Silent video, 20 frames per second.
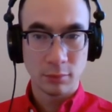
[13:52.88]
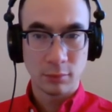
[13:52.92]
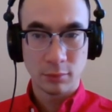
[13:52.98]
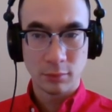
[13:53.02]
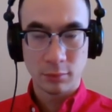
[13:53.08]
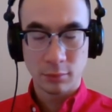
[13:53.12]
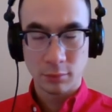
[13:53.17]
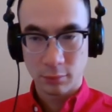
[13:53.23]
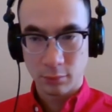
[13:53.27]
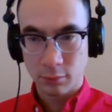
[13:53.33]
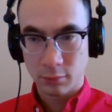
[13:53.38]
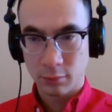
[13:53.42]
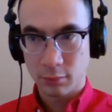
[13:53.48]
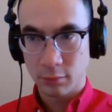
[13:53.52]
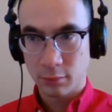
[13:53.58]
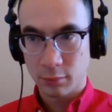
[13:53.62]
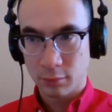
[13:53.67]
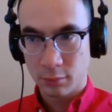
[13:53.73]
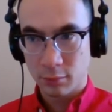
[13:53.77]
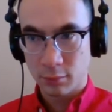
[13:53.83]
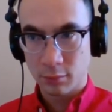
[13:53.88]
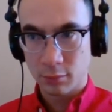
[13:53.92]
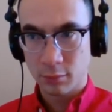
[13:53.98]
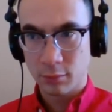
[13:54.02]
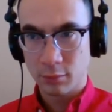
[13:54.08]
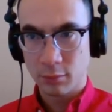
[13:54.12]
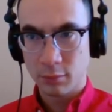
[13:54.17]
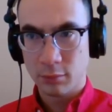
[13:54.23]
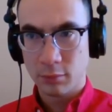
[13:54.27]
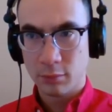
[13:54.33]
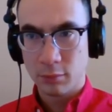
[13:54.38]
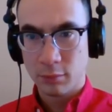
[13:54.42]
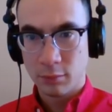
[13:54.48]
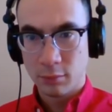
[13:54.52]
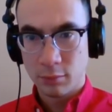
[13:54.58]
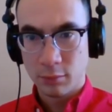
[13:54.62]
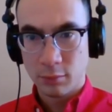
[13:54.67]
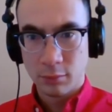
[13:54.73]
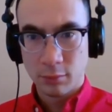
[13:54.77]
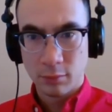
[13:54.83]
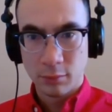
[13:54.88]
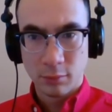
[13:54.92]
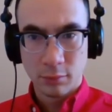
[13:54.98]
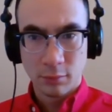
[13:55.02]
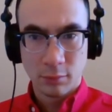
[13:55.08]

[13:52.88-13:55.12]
The person shown says nothing.